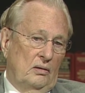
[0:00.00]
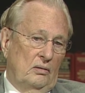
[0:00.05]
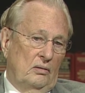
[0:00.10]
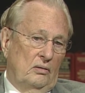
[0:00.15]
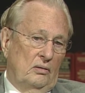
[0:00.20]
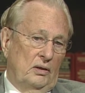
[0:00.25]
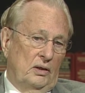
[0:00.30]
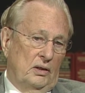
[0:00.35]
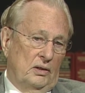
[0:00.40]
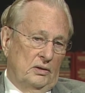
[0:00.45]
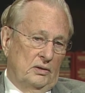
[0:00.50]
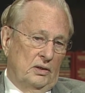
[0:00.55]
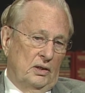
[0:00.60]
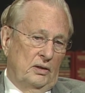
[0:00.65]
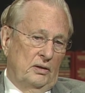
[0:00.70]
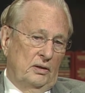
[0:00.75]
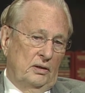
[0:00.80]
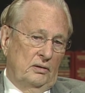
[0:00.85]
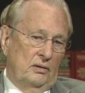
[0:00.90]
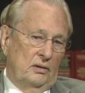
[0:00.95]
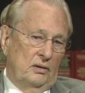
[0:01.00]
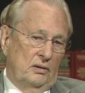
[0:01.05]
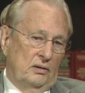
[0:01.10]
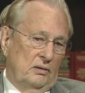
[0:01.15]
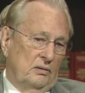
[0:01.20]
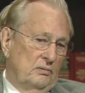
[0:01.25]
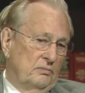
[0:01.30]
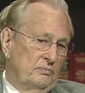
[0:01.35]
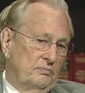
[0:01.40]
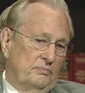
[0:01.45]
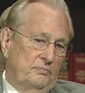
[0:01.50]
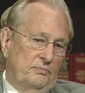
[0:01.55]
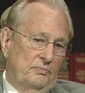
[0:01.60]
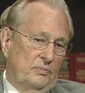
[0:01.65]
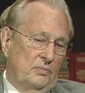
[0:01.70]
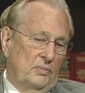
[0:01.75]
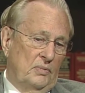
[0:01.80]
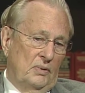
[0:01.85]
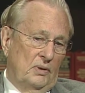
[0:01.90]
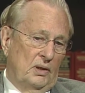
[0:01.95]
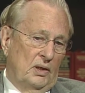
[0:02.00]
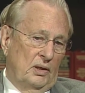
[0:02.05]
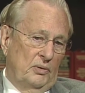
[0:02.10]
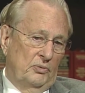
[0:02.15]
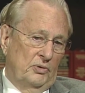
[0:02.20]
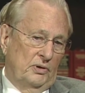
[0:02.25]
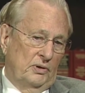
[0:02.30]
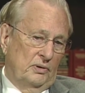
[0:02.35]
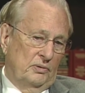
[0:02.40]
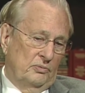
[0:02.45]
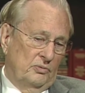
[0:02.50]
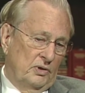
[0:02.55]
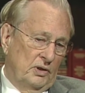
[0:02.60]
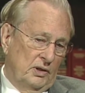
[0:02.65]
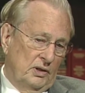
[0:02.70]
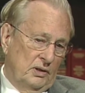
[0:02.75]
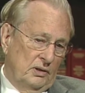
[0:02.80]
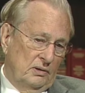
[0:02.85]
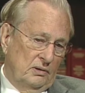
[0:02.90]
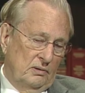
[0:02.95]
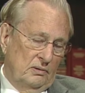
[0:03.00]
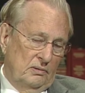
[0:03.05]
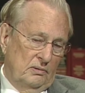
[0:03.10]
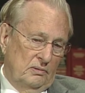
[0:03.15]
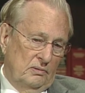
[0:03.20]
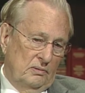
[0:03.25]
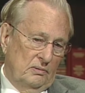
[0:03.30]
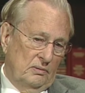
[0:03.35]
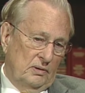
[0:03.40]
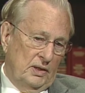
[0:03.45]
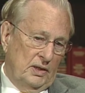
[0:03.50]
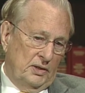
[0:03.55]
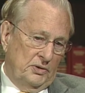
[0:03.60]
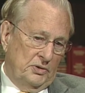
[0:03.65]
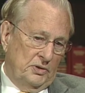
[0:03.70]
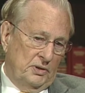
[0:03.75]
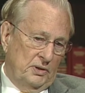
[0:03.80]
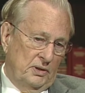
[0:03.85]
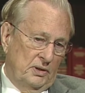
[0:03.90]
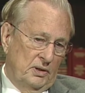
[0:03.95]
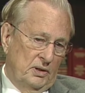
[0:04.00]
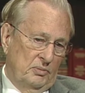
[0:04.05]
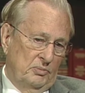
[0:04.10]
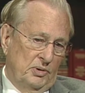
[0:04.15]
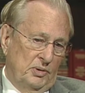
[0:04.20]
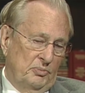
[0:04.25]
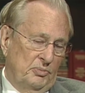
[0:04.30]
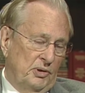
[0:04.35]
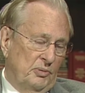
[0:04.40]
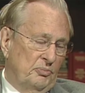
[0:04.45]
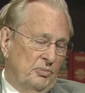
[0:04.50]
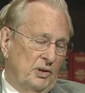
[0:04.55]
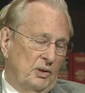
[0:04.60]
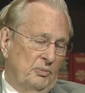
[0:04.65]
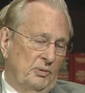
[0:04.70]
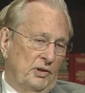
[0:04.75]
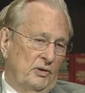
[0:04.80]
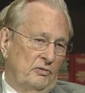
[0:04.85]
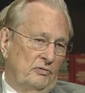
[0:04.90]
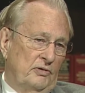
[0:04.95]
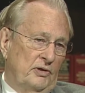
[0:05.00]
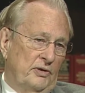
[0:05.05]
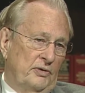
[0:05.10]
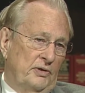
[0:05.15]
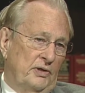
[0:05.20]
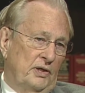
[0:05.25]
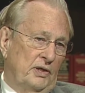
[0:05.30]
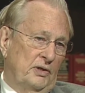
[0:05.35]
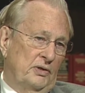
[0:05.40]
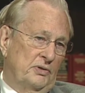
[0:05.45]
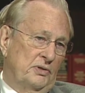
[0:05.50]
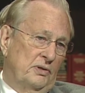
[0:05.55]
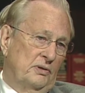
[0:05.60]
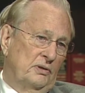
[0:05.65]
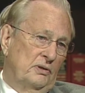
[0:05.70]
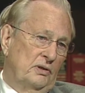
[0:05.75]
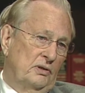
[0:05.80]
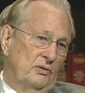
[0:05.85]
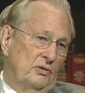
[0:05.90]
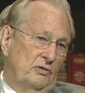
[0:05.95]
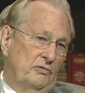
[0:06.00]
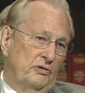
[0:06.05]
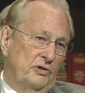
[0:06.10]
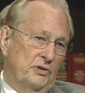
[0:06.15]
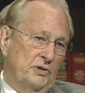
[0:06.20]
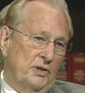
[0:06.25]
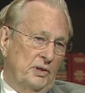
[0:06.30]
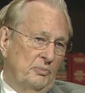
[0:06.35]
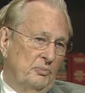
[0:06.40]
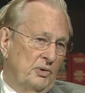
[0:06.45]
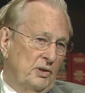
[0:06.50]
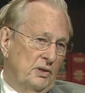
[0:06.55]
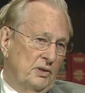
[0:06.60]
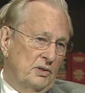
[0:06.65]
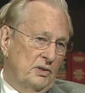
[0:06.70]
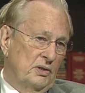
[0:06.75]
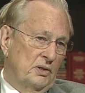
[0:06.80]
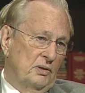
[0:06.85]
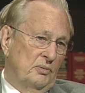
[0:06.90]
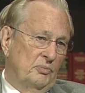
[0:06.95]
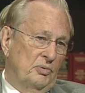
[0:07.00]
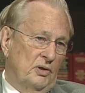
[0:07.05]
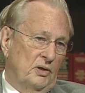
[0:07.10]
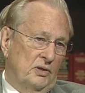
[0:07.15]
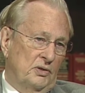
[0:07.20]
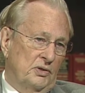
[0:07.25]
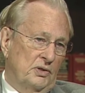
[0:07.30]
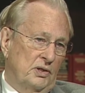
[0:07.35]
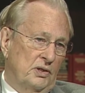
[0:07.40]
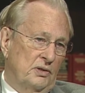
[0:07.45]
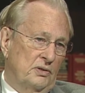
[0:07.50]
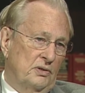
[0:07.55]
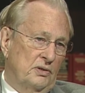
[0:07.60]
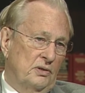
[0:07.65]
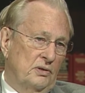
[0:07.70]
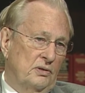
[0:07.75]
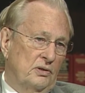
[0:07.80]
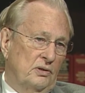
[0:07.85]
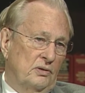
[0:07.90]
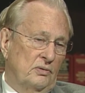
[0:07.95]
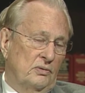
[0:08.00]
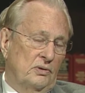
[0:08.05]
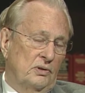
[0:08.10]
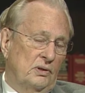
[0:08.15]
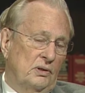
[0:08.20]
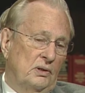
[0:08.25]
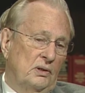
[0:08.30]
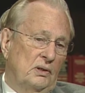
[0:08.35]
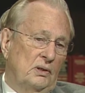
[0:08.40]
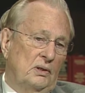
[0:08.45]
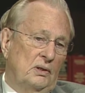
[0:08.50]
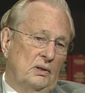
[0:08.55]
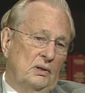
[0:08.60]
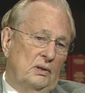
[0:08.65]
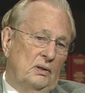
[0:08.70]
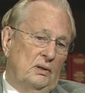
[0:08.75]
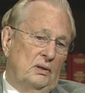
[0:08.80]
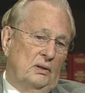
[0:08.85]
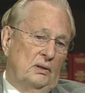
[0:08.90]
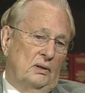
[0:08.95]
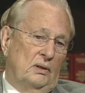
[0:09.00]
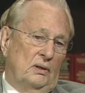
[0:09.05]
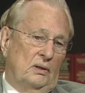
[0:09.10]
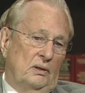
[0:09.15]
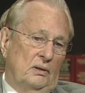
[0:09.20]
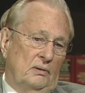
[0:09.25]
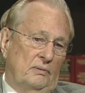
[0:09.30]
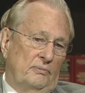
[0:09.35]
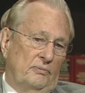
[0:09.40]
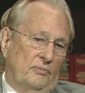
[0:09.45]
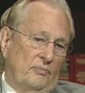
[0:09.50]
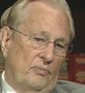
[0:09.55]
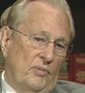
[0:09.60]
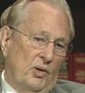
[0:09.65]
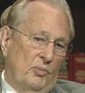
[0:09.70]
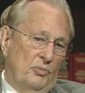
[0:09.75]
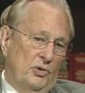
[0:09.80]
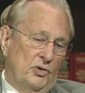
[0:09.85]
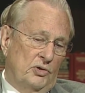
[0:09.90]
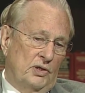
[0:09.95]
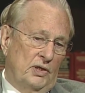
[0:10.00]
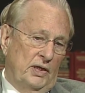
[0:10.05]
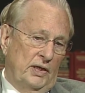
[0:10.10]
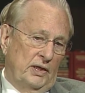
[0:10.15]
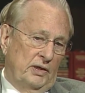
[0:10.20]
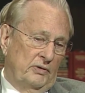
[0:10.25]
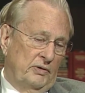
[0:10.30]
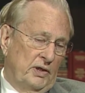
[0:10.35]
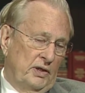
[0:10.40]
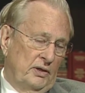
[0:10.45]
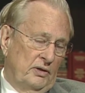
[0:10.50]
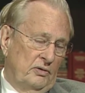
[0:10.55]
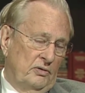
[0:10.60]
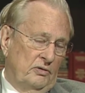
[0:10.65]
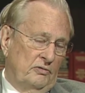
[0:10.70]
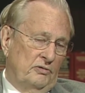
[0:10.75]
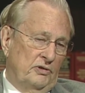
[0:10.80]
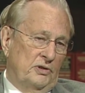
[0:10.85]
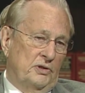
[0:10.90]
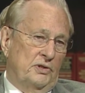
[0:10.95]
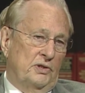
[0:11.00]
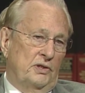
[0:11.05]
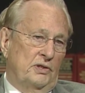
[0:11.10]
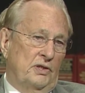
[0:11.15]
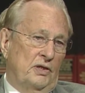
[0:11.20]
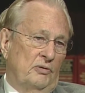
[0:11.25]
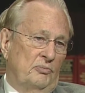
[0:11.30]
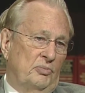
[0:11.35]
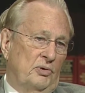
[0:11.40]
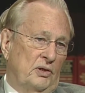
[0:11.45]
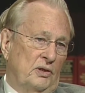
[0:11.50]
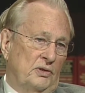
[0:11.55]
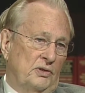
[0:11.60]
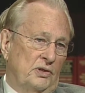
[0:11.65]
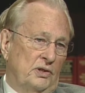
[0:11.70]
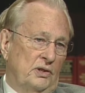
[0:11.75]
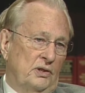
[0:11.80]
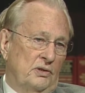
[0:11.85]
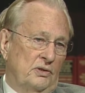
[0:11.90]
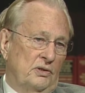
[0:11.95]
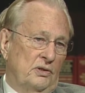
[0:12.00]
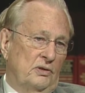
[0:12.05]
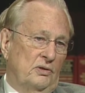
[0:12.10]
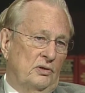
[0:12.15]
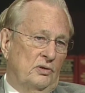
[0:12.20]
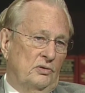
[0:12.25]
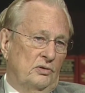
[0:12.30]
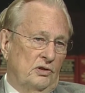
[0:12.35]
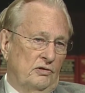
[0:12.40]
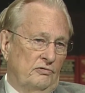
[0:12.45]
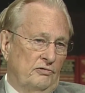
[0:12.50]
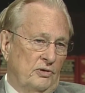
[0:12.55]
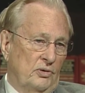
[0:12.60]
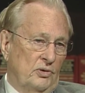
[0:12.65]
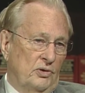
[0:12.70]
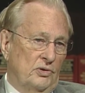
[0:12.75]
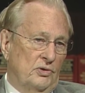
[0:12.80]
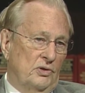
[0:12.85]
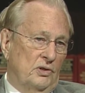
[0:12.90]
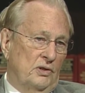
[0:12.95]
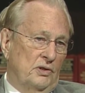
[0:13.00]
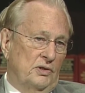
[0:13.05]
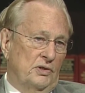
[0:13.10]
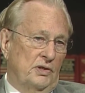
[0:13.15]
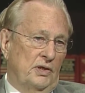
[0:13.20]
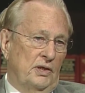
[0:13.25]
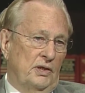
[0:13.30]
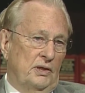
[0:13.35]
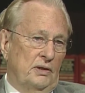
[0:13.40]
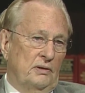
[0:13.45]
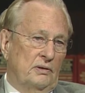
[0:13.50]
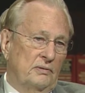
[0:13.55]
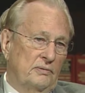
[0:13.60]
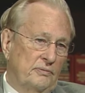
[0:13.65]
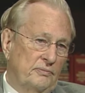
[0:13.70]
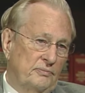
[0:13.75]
Oh yes, I think they're. I wouldn't want to hazard a number, but probably over a thousand university-based uh, policy sure. institutes. Um, most land-grant universities have policy institutes that focus on state